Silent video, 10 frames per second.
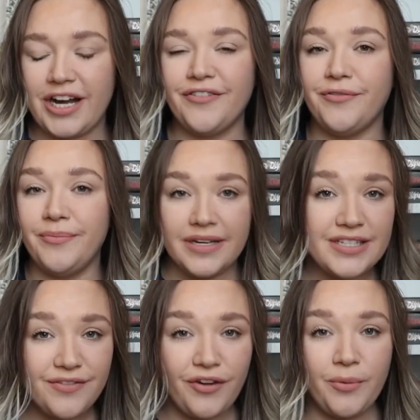I've
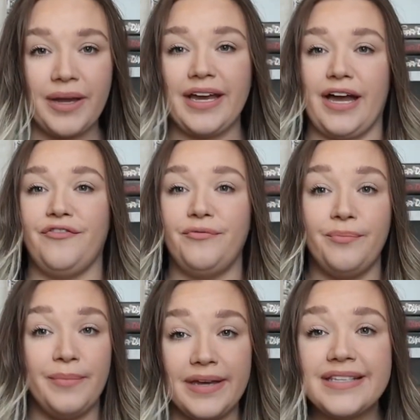missed filming, I've
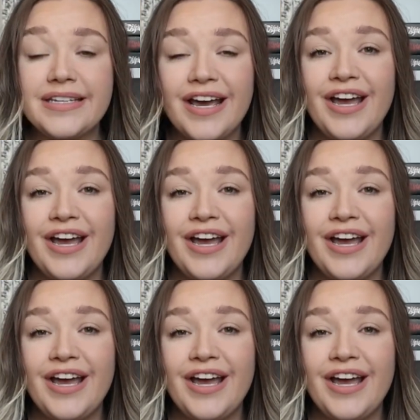missed